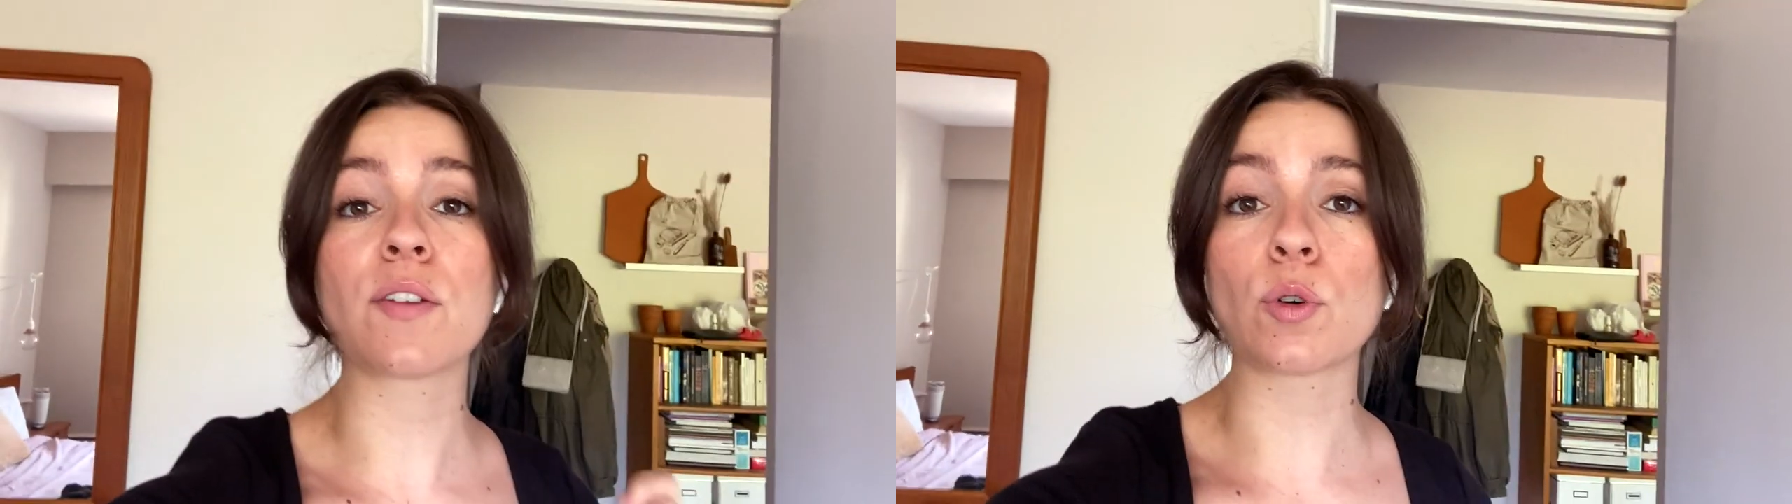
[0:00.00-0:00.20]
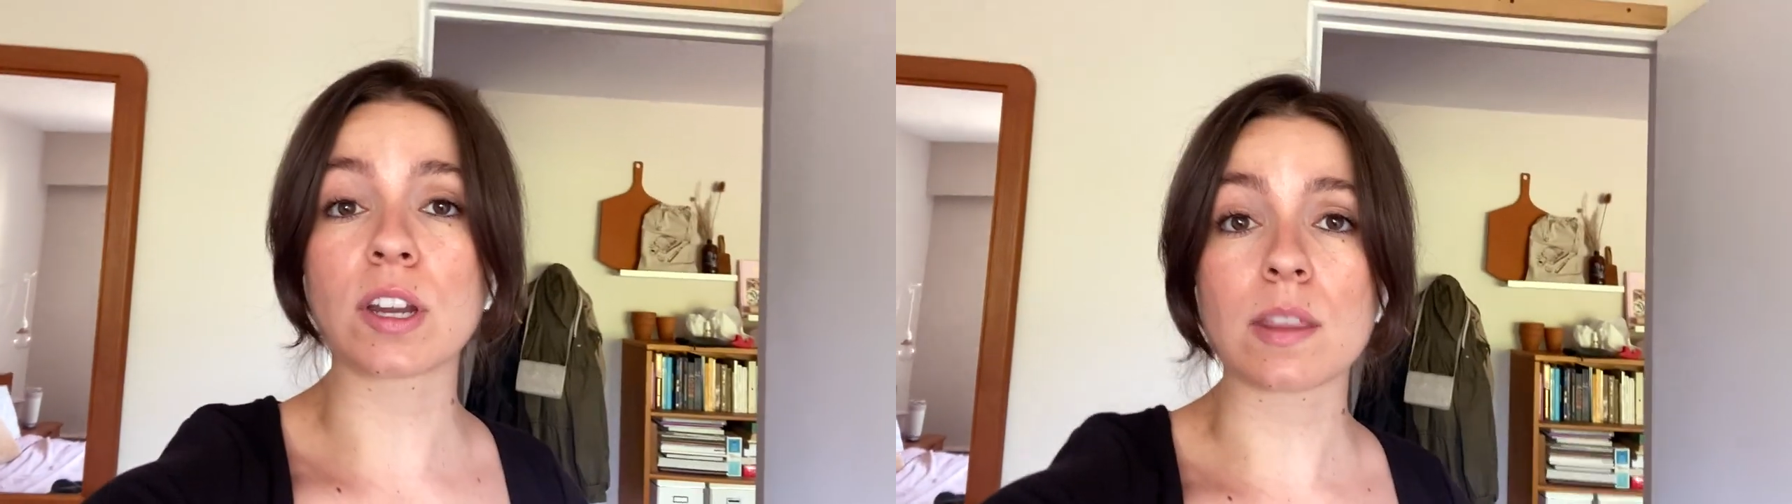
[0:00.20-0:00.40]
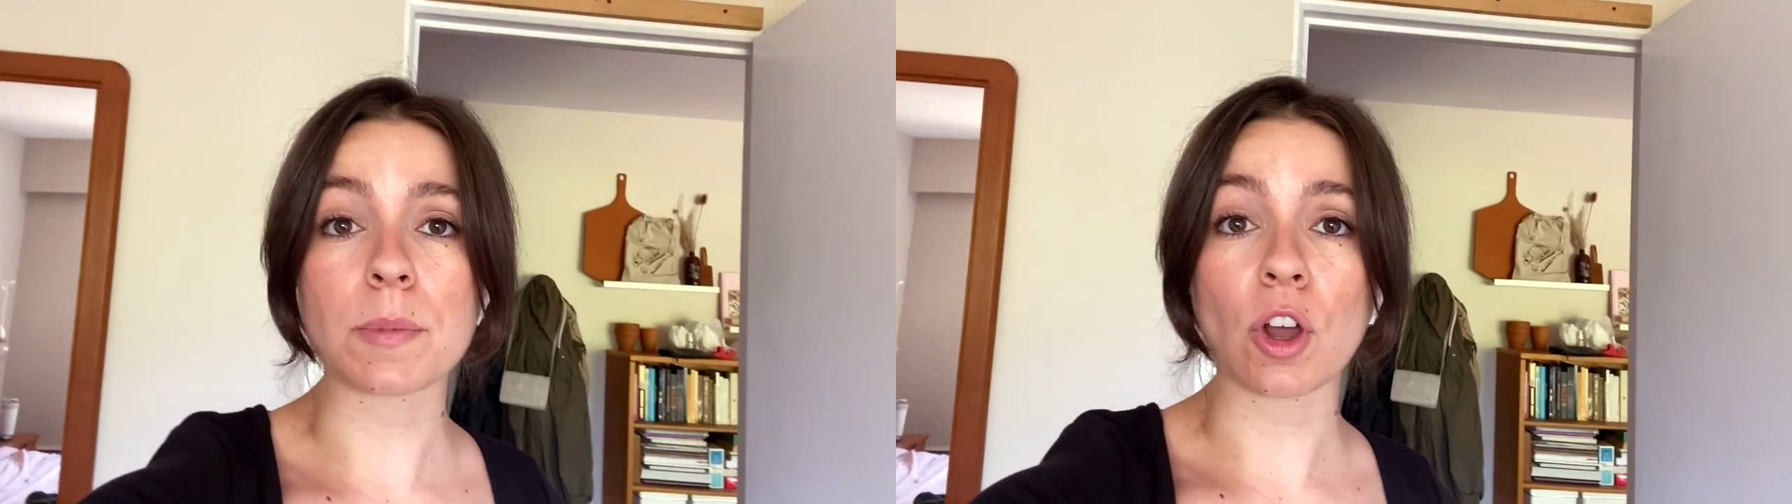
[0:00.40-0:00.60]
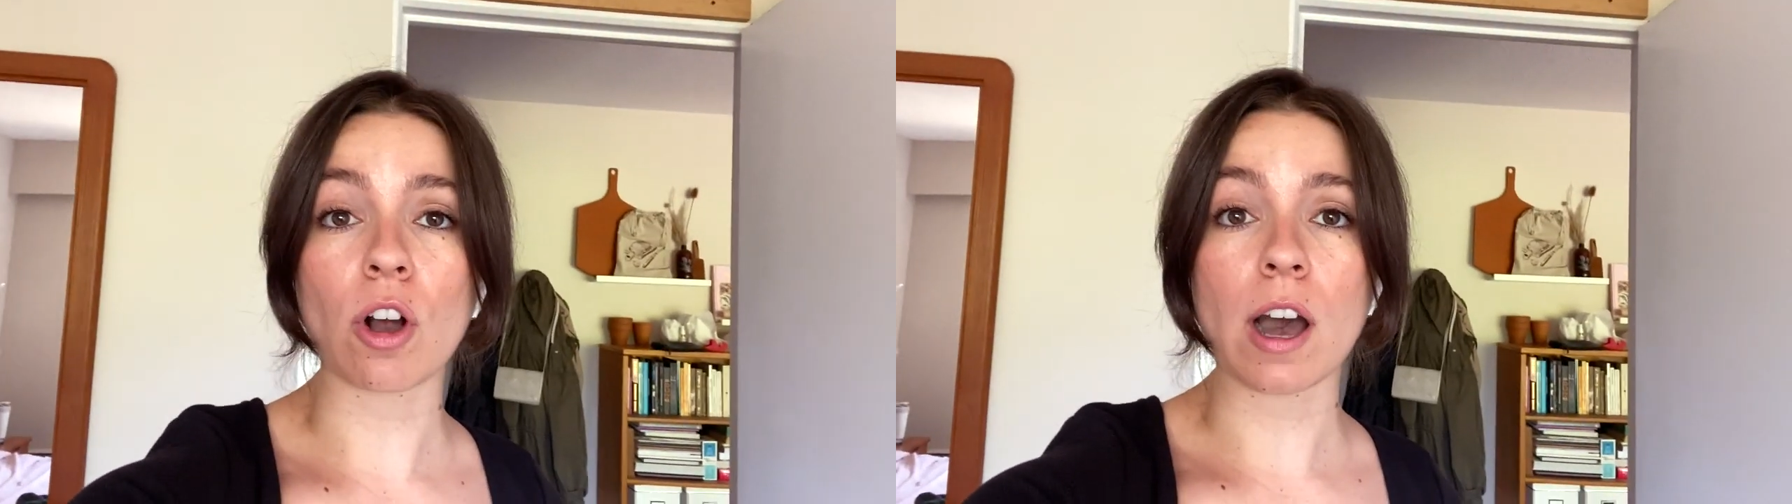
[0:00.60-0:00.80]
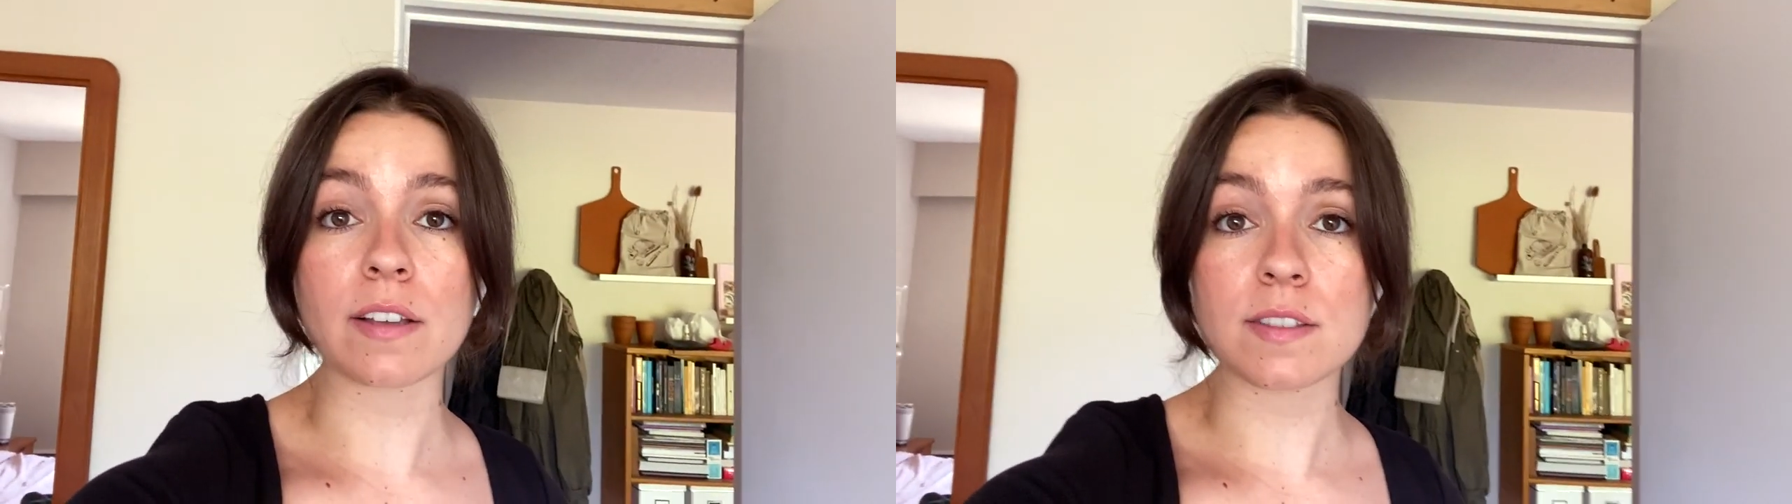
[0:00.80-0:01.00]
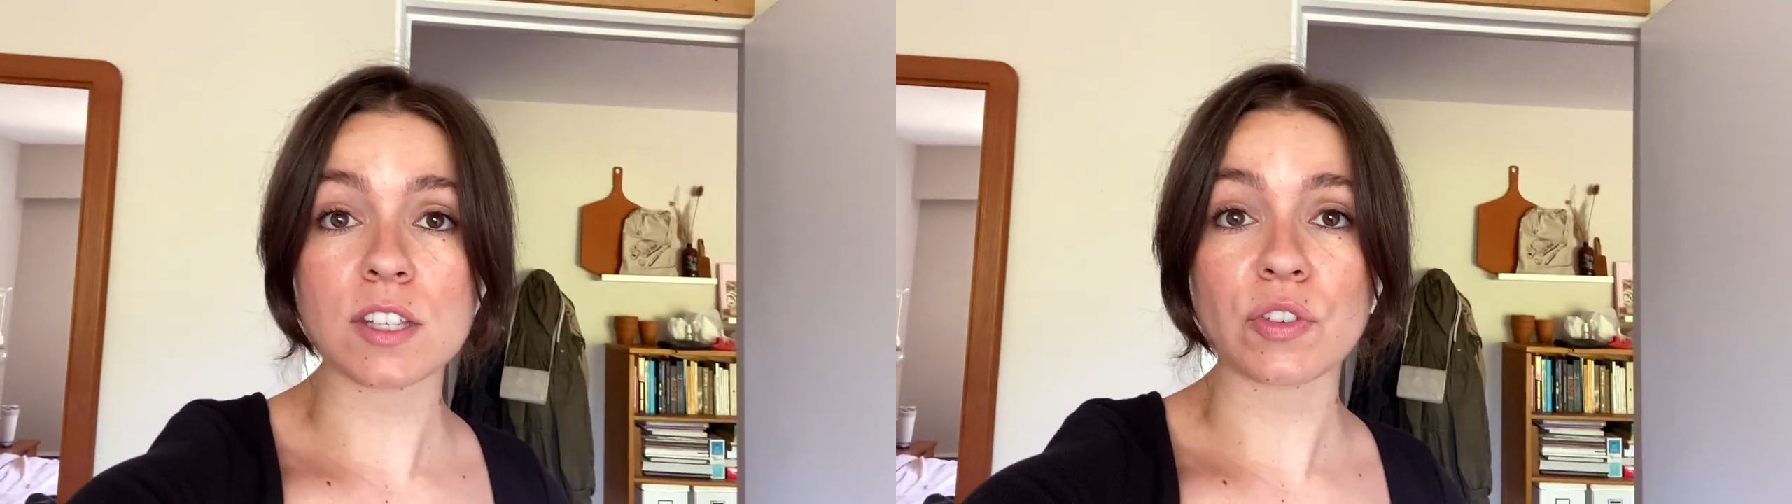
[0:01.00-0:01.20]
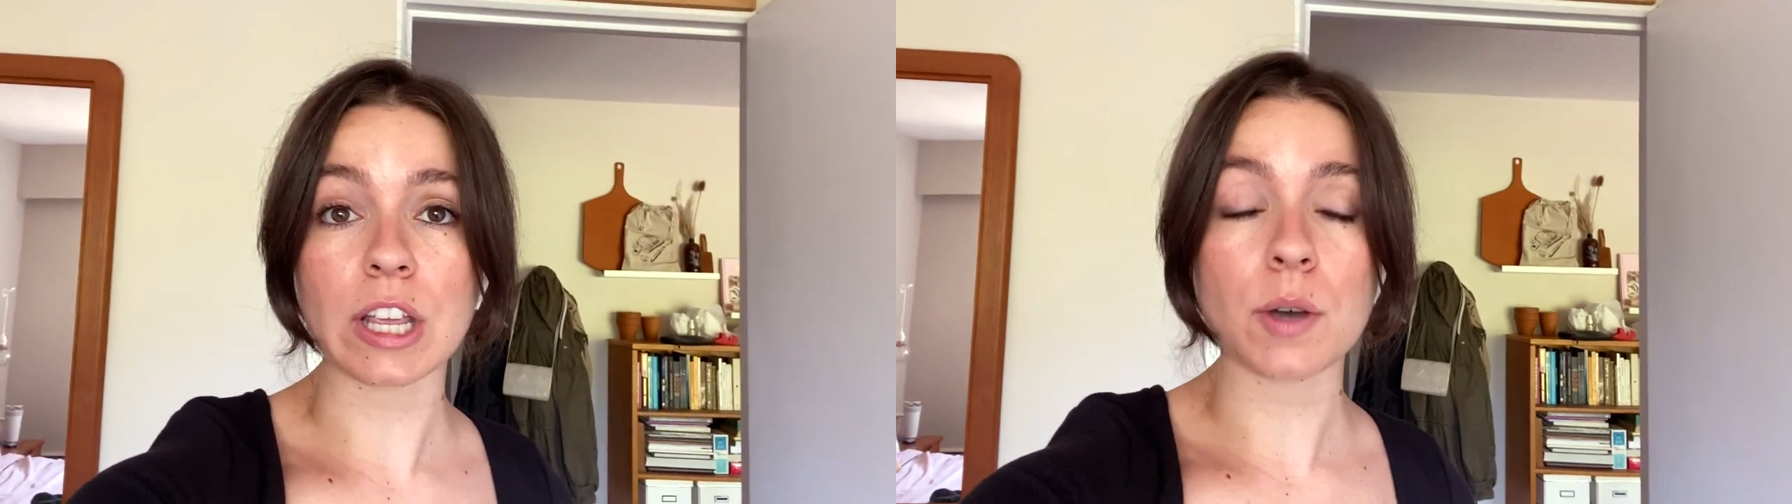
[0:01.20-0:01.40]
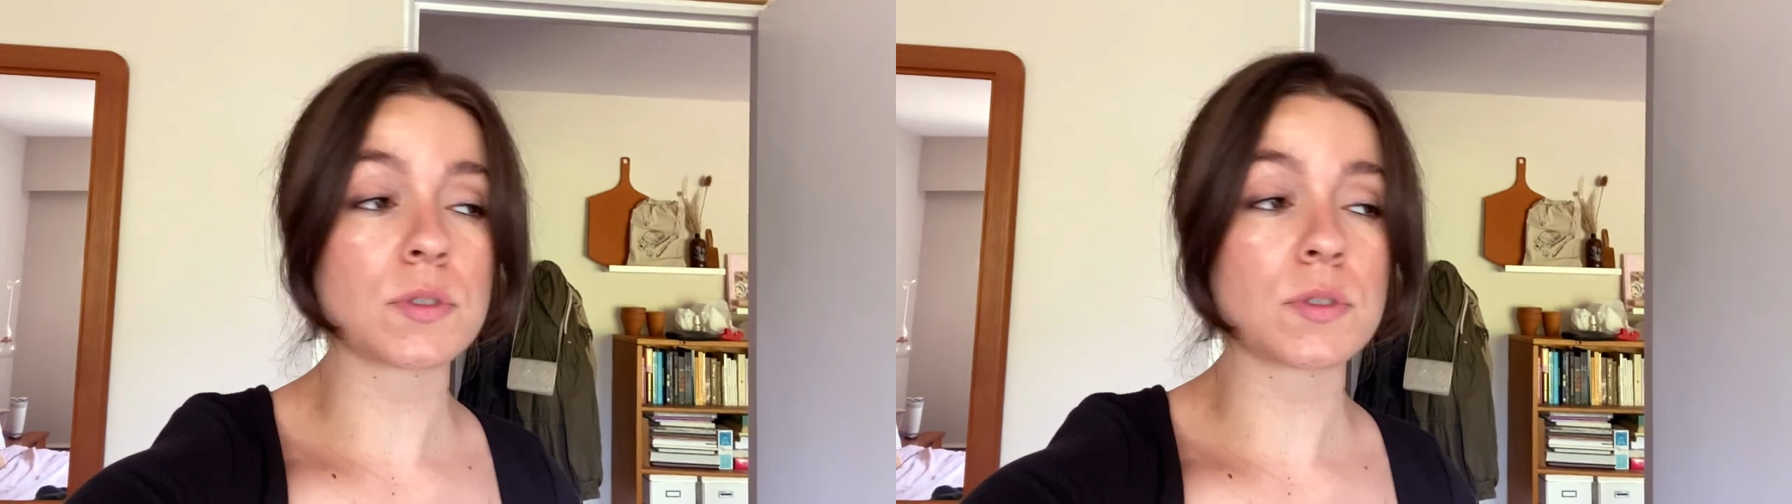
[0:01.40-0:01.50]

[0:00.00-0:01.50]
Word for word: avoided them at all costs in this video,